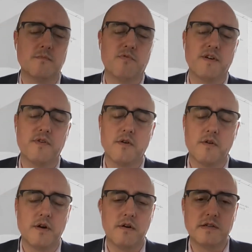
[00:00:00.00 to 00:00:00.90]
briefly
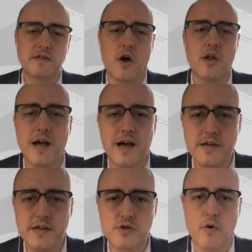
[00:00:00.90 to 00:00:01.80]
earlier, is
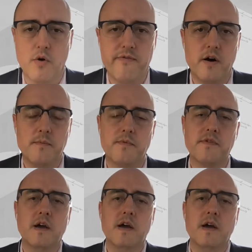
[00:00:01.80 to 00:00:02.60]
online troll farms